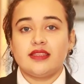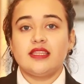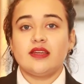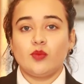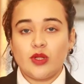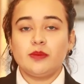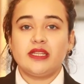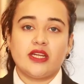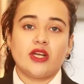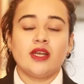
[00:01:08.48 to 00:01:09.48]
they will
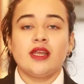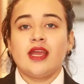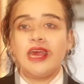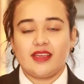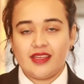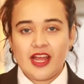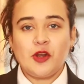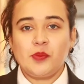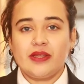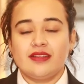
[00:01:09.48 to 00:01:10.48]
be there, in
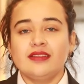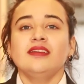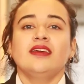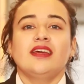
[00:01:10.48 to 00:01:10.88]
our opinion.